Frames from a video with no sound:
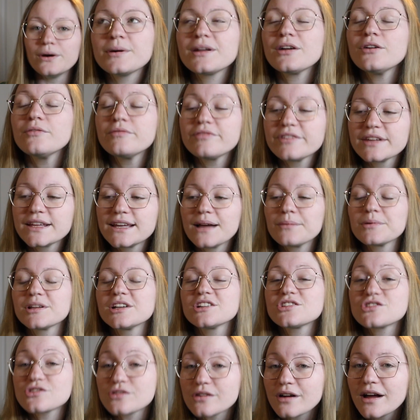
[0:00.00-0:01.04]
But hopefully I'm
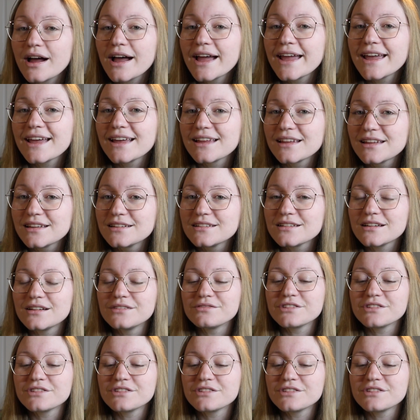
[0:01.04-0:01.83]
gonna try and